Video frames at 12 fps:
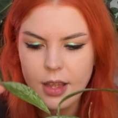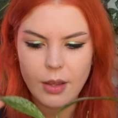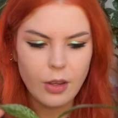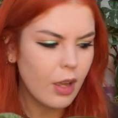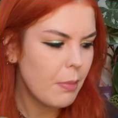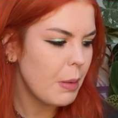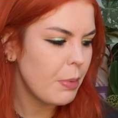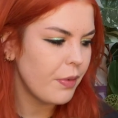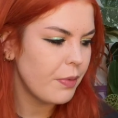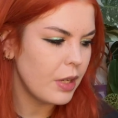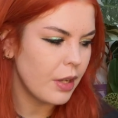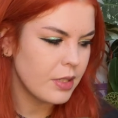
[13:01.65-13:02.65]
I can't remember
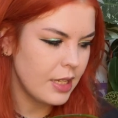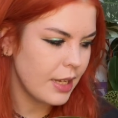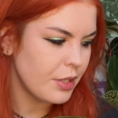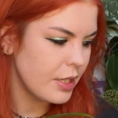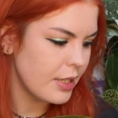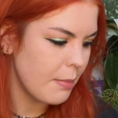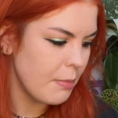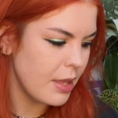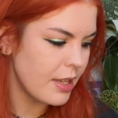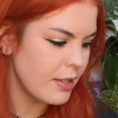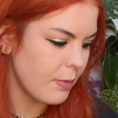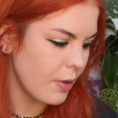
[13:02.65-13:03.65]
if Lottie actually sent me
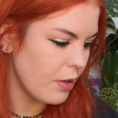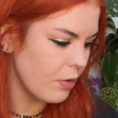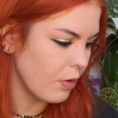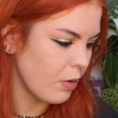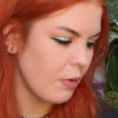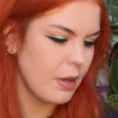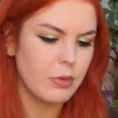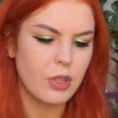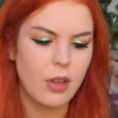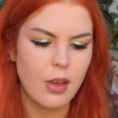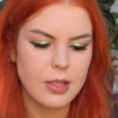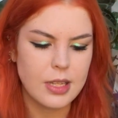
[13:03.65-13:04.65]
this one or it was a
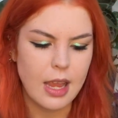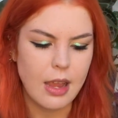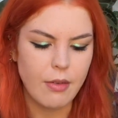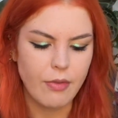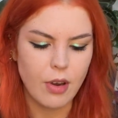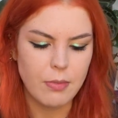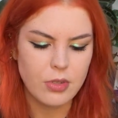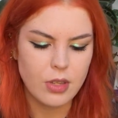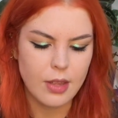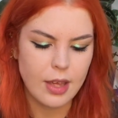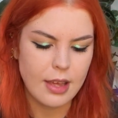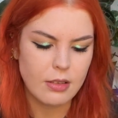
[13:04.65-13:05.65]
cutting from
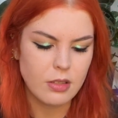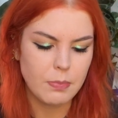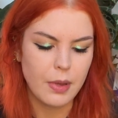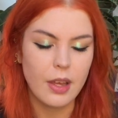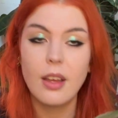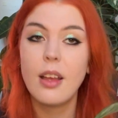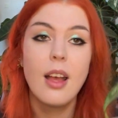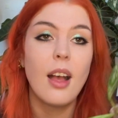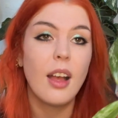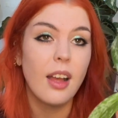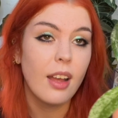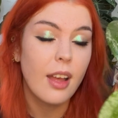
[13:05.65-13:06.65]
something else, but
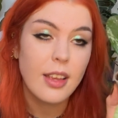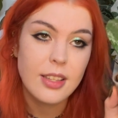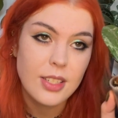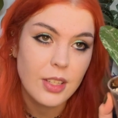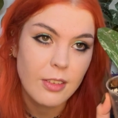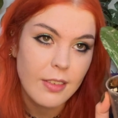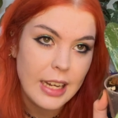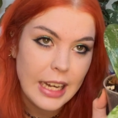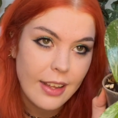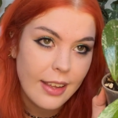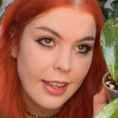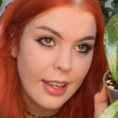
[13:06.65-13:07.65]
I still really
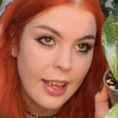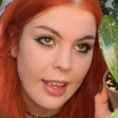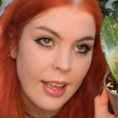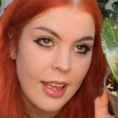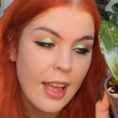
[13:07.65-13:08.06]
like it.